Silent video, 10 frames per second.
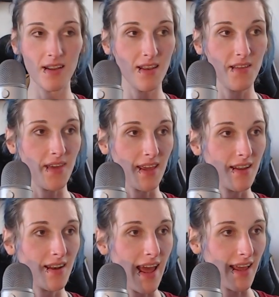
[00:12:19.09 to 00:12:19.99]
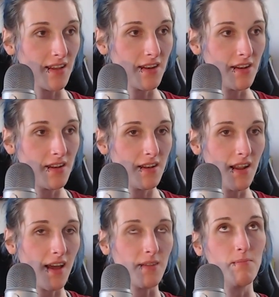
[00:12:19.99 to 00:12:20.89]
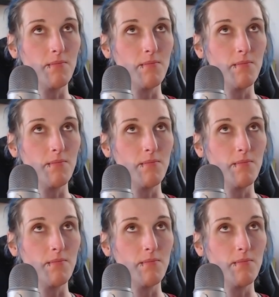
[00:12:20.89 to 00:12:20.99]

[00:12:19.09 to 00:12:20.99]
living in like not a